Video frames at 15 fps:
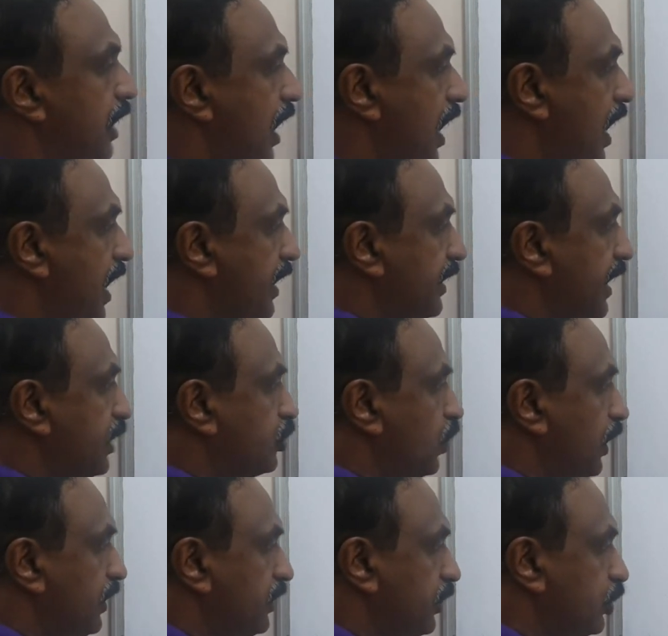and
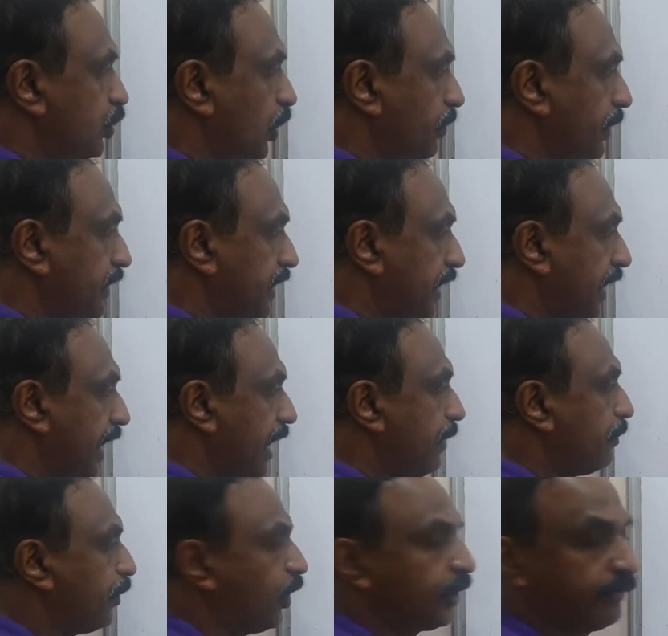naturally this should be the
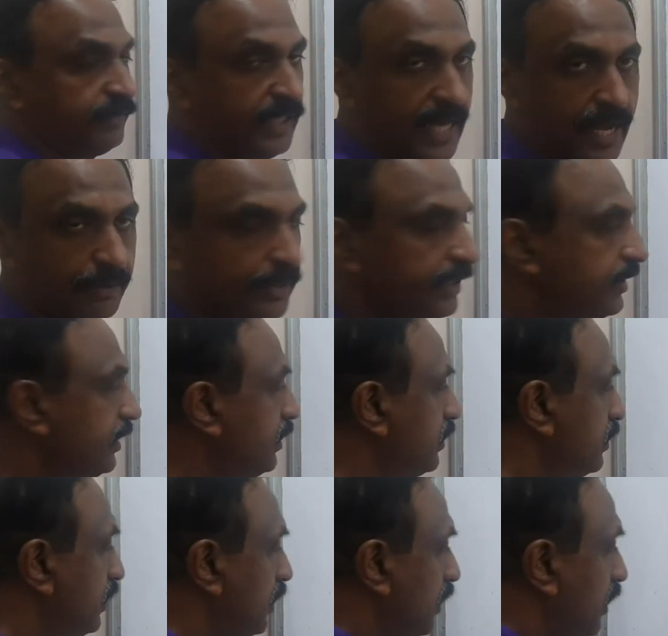end point of the
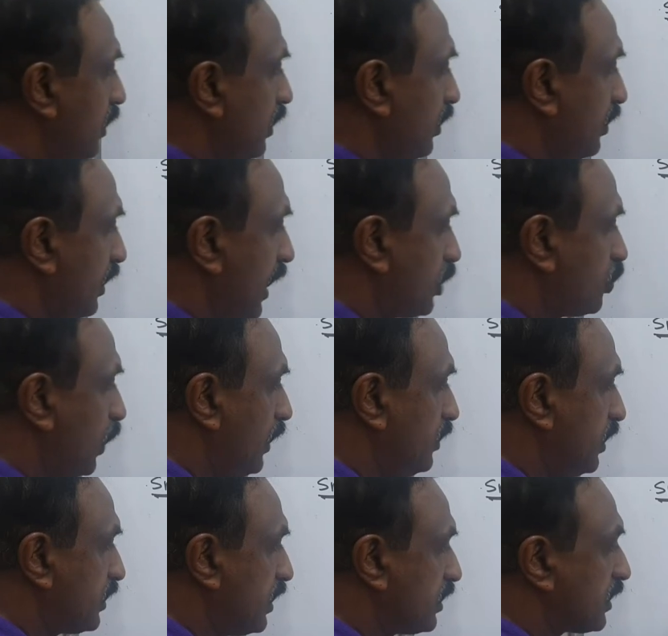diameter. Naturally
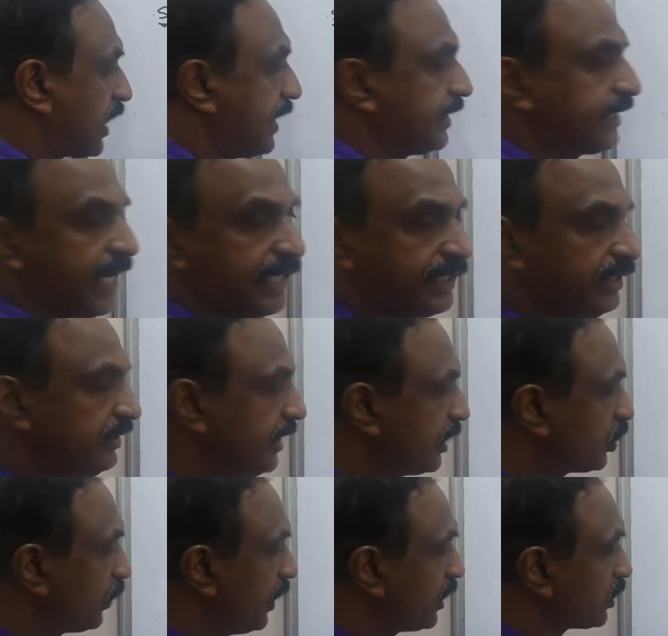this is right angle,
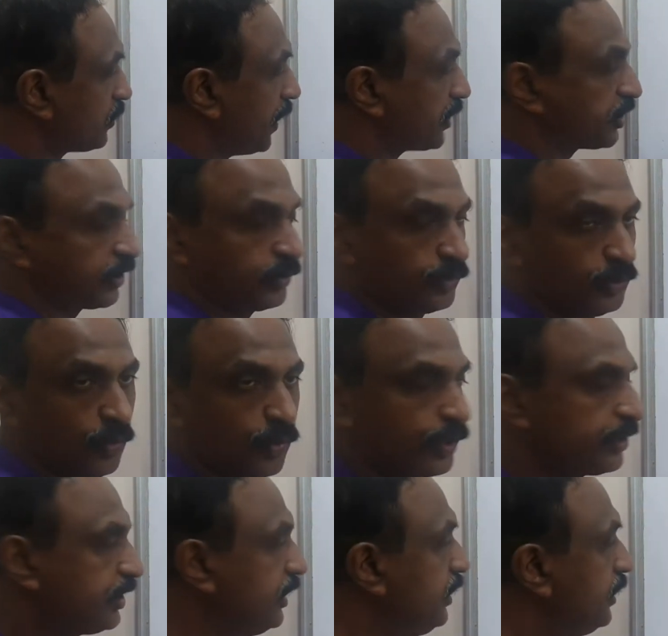that's why it is passing through the
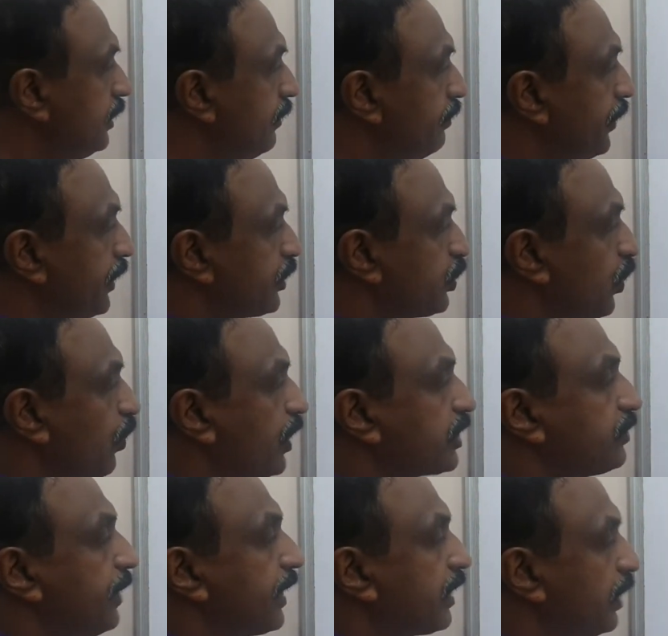origin. So
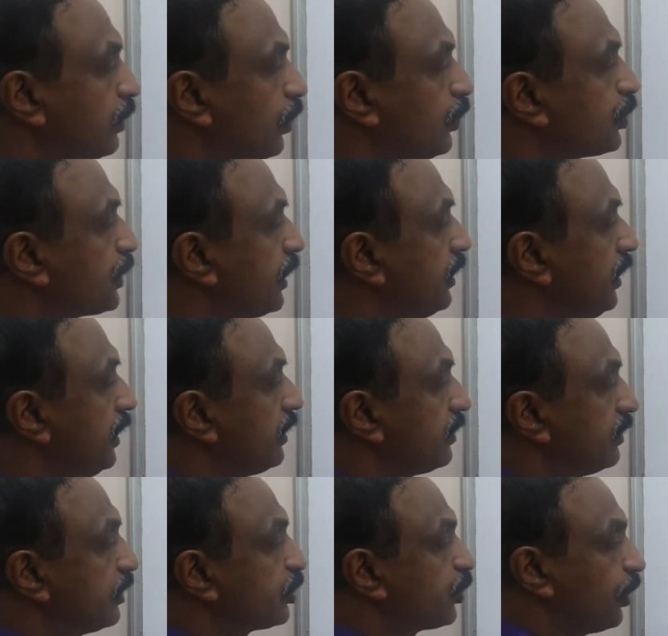what's my conclusion?
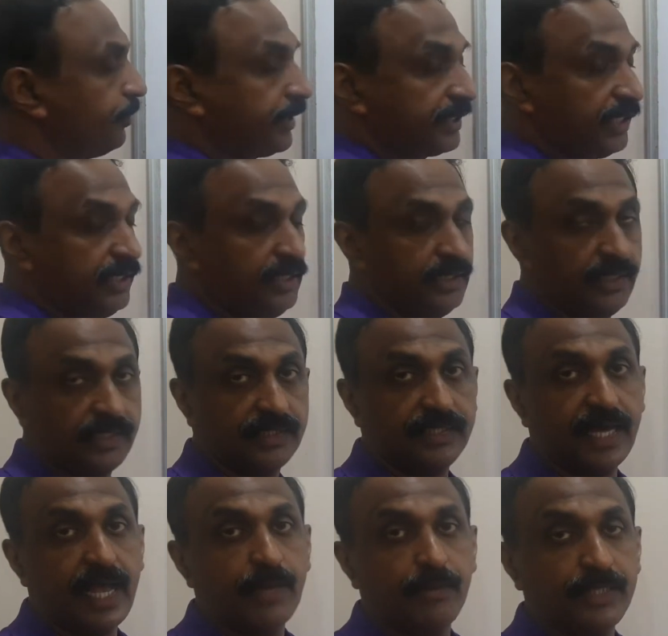This should be the
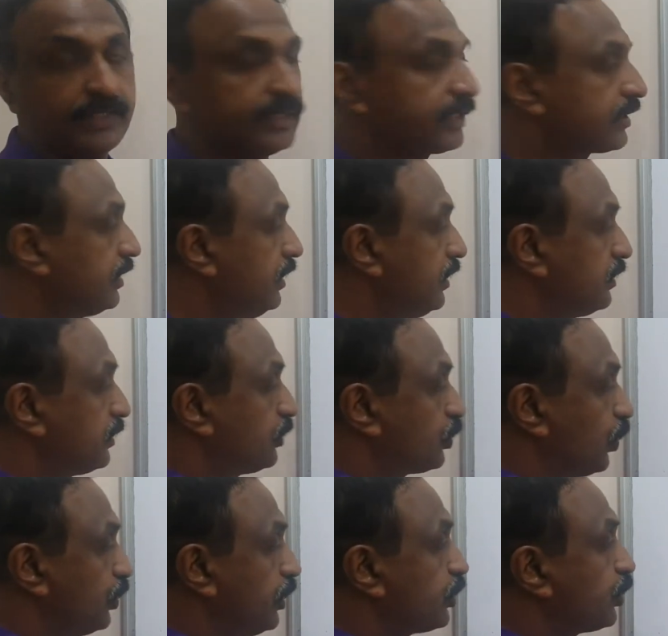diameter.
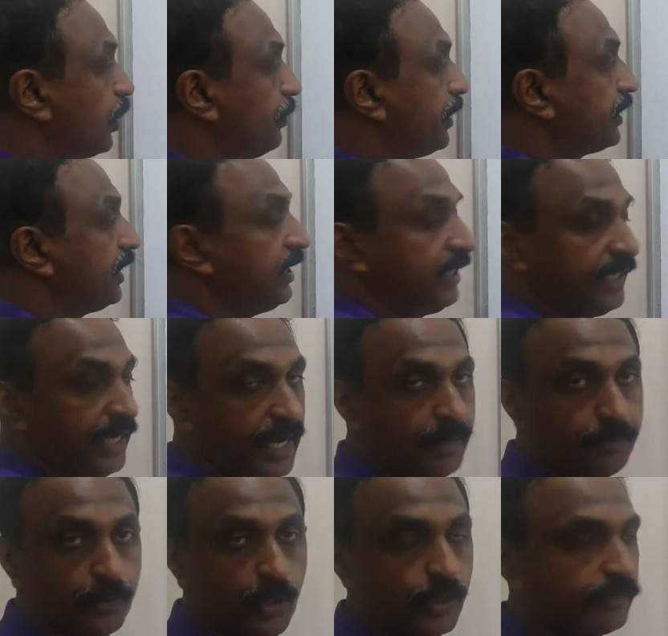So this should be the
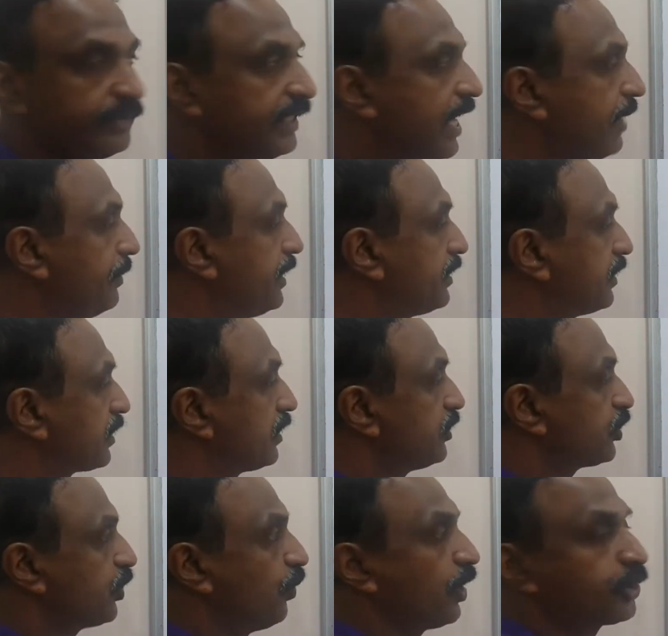end point of the diameter.
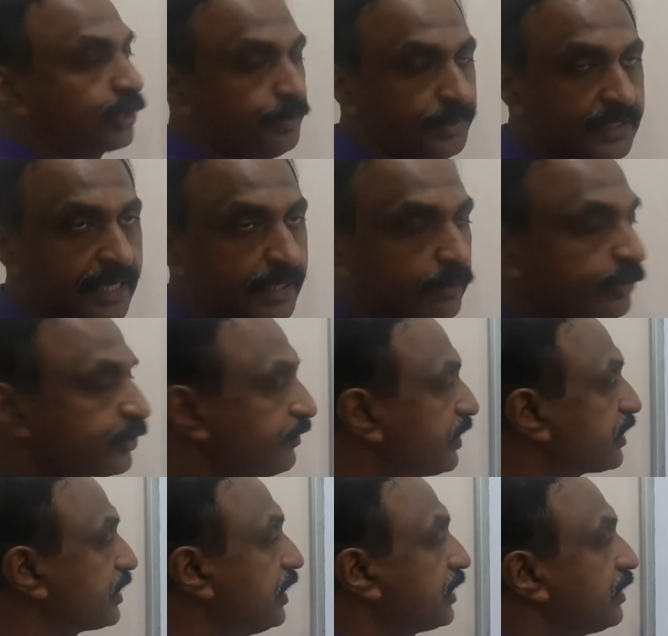So what should be the equation of
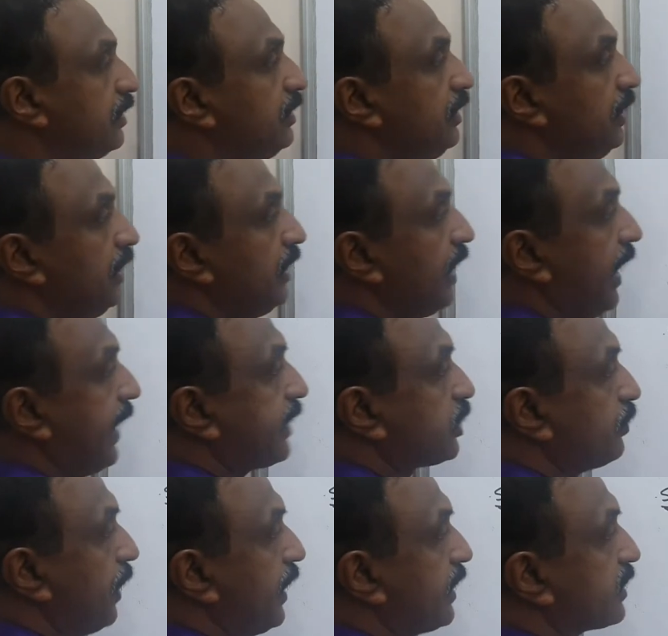the circle?
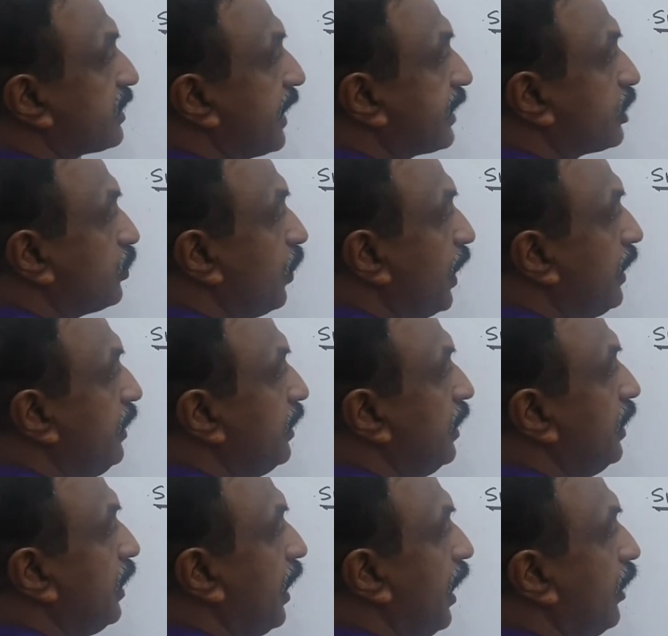X minus x1
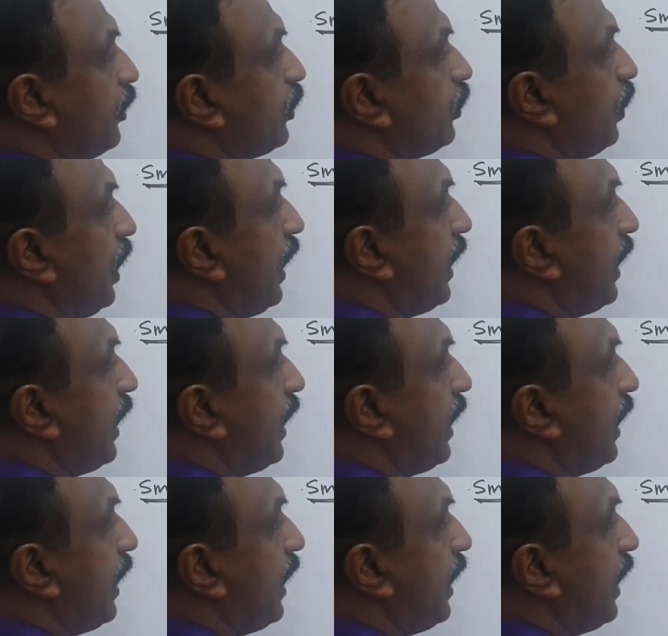into